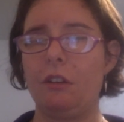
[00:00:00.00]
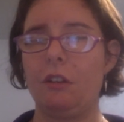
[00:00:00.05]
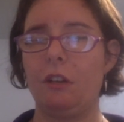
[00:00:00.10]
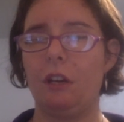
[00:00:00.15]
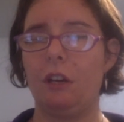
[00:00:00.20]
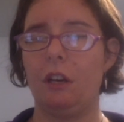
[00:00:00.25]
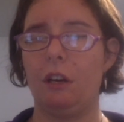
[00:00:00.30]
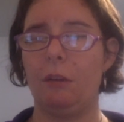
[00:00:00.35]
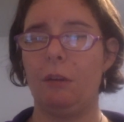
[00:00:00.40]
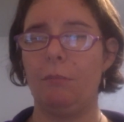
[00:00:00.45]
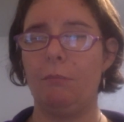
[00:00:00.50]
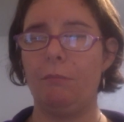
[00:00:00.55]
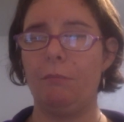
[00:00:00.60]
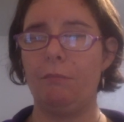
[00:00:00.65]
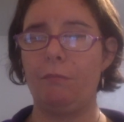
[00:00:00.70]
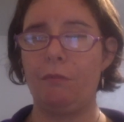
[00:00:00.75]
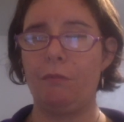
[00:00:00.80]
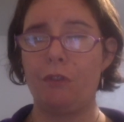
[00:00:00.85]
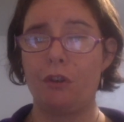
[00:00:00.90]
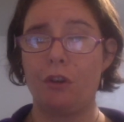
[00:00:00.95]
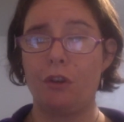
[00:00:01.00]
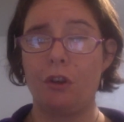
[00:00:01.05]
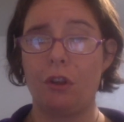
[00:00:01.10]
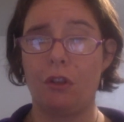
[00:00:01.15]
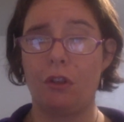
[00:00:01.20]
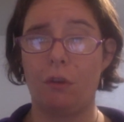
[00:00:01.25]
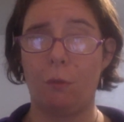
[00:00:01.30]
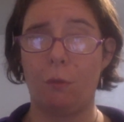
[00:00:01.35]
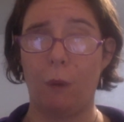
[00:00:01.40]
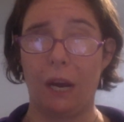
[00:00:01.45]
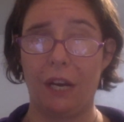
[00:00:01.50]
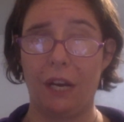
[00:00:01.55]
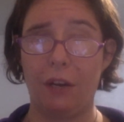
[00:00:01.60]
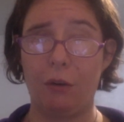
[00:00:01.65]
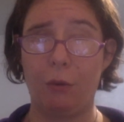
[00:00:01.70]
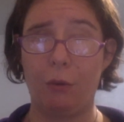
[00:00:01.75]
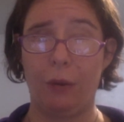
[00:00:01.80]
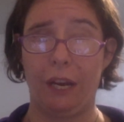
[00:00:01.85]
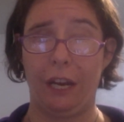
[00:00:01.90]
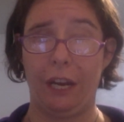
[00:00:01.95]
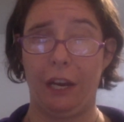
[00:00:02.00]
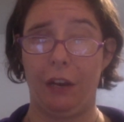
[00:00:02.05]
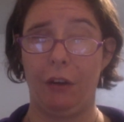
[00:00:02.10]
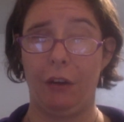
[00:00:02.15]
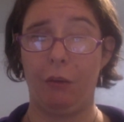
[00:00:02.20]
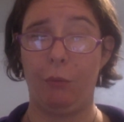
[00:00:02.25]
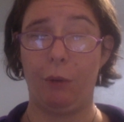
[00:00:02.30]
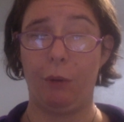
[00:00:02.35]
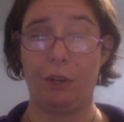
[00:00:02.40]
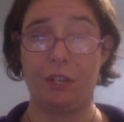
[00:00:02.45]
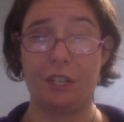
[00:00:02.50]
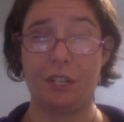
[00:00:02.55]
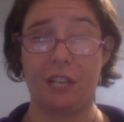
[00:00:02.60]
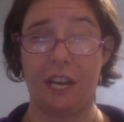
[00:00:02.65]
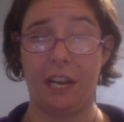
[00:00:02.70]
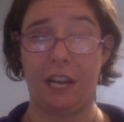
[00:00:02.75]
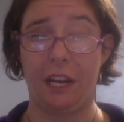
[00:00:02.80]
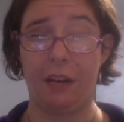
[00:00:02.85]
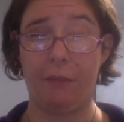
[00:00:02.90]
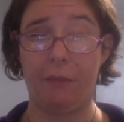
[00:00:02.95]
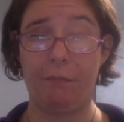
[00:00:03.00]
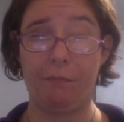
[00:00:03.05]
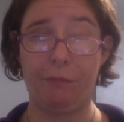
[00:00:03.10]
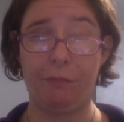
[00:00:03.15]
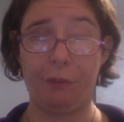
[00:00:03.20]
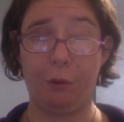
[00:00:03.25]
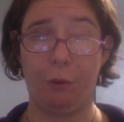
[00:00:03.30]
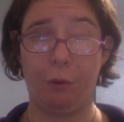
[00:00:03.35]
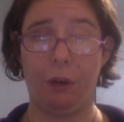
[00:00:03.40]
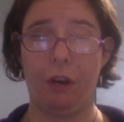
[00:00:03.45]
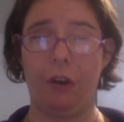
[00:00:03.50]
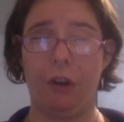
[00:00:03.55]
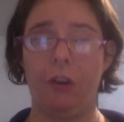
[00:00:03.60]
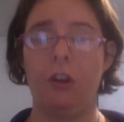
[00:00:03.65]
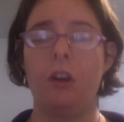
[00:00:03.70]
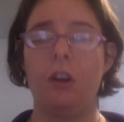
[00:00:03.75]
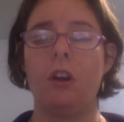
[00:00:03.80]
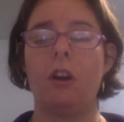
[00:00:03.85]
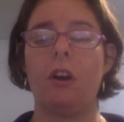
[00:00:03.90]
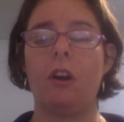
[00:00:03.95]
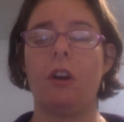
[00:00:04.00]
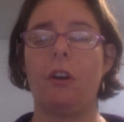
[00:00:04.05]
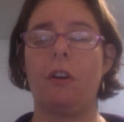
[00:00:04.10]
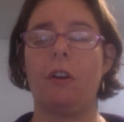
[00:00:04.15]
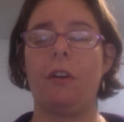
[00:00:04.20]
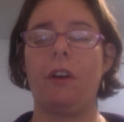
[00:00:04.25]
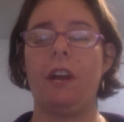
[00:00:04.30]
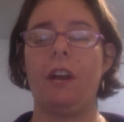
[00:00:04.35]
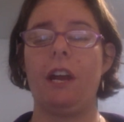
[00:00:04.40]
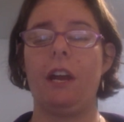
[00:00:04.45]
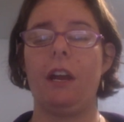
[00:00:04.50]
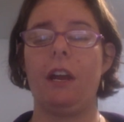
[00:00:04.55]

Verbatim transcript: um, the White Queen, which they where her